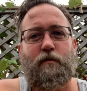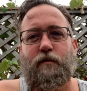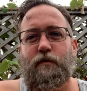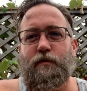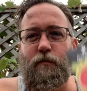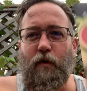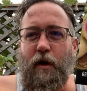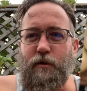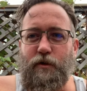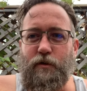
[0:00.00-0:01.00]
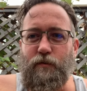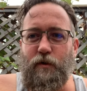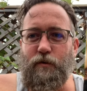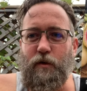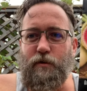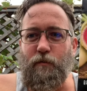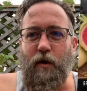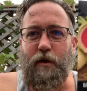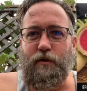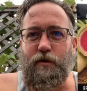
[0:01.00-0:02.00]
Some radishes. We can try some
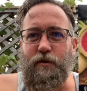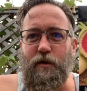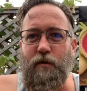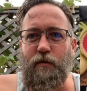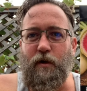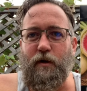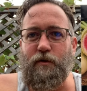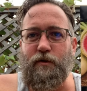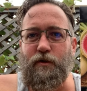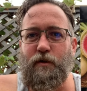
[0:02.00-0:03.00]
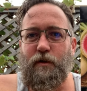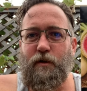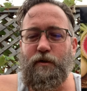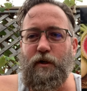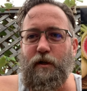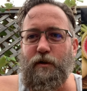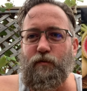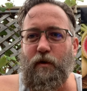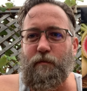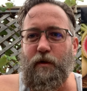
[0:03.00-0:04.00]
radishes here. We got Chinese
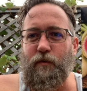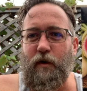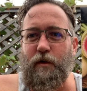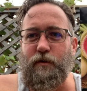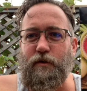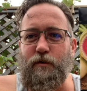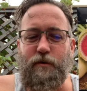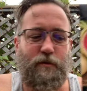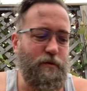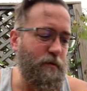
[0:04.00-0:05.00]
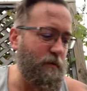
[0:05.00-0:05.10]
red meat radishes.